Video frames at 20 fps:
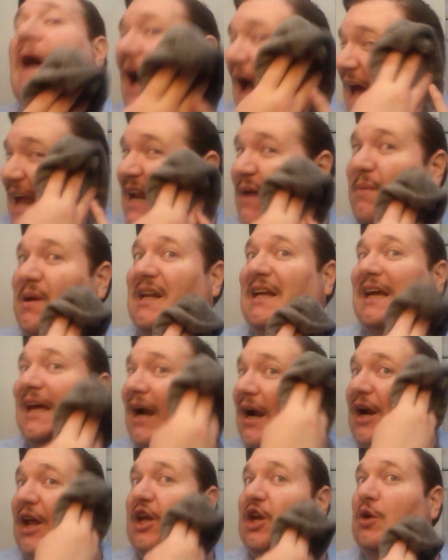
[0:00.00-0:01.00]
I didn't mean to get
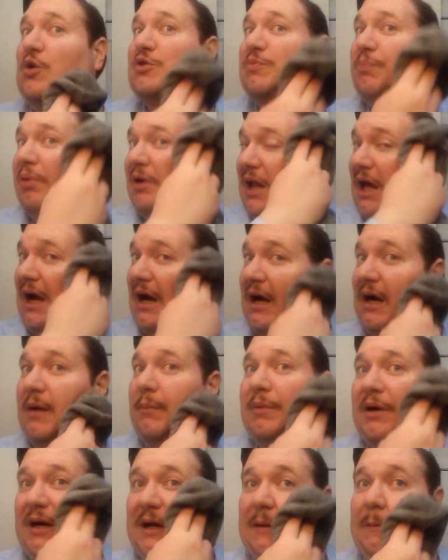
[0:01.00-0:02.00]
on a huge
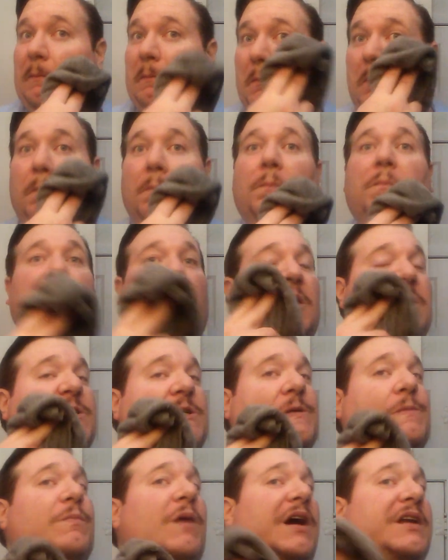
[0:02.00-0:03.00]
plug, but
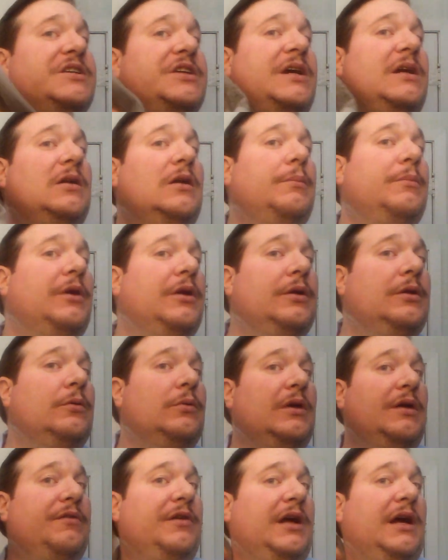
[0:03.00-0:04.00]
this was my channel. I'm going to do
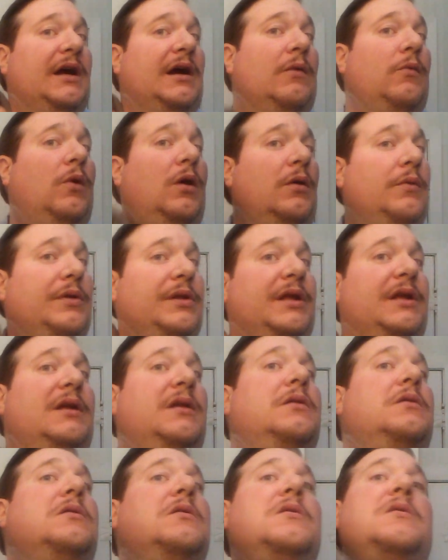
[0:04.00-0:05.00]
whatever the heck I want with
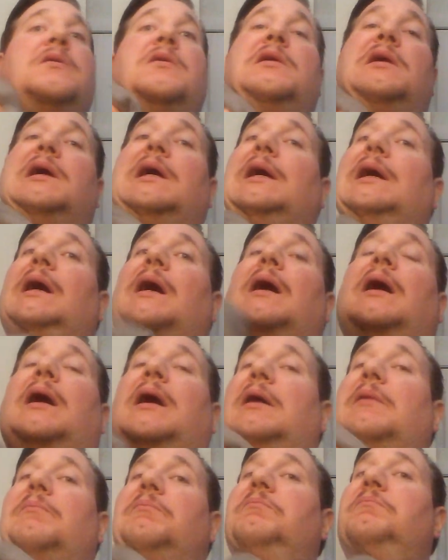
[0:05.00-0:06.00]
it.
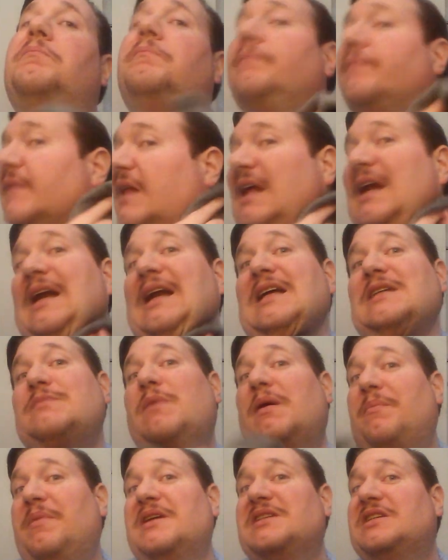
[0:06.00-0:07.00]
And it is
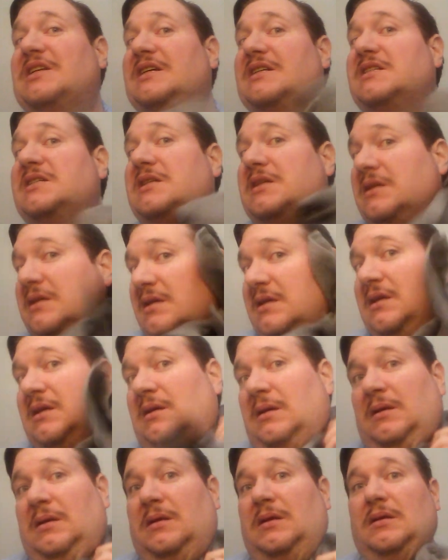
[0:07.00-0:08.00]
my business.
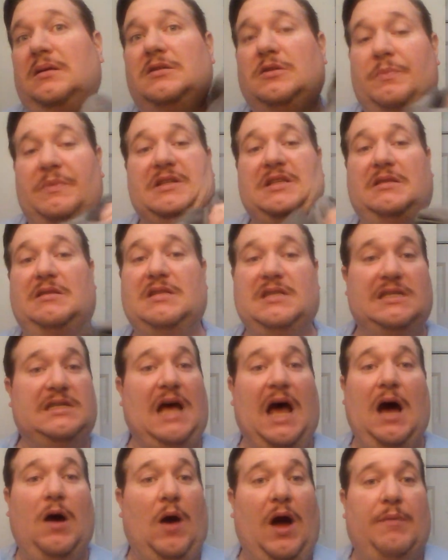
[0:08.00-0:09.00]
I mean, this is
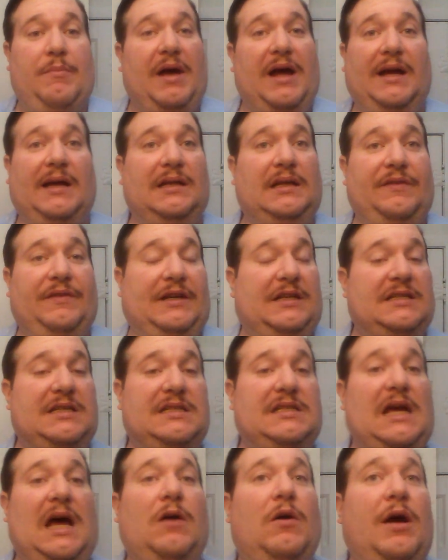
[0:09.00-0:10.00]
how I make a living. This
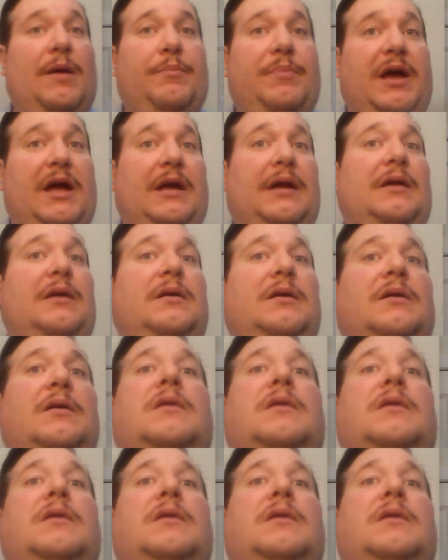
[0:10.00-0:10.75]
is how I pay